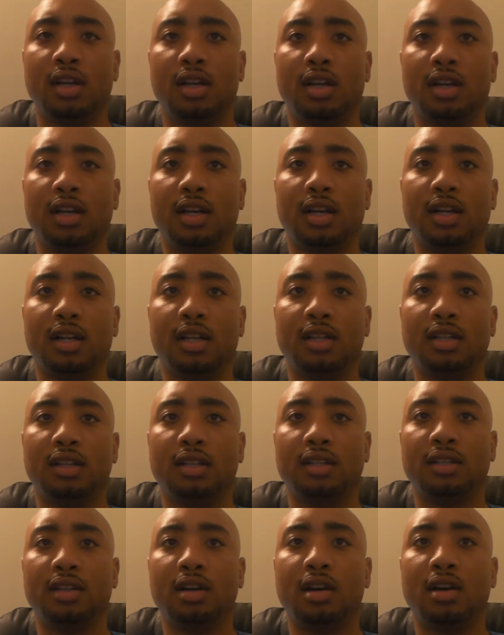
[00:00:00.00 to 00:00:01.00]

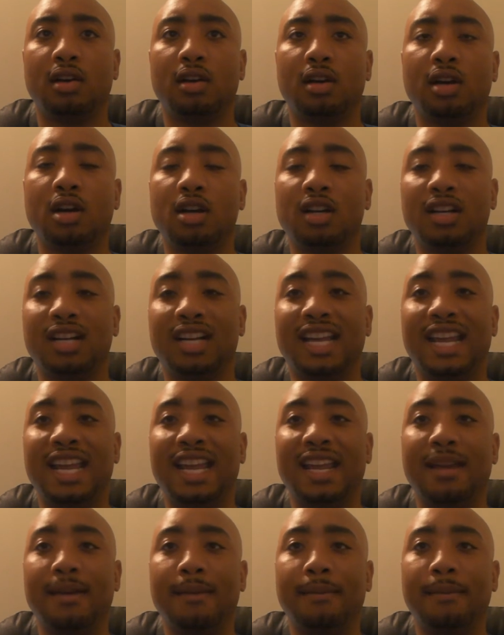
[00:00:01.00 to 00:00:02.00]
Hung
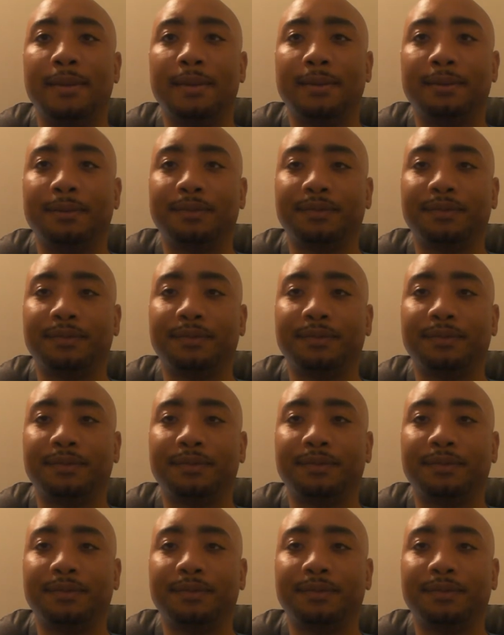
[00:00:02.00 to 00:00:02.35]
Kim.